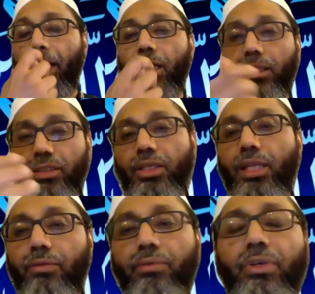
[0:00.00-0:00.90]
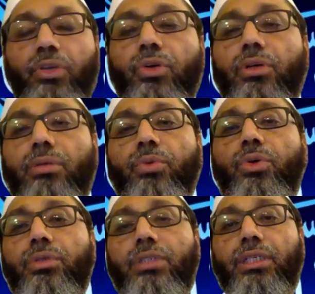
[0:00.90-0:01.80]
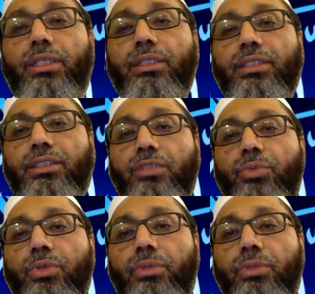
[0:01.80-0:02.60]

And inshallah, when we go more, discuss more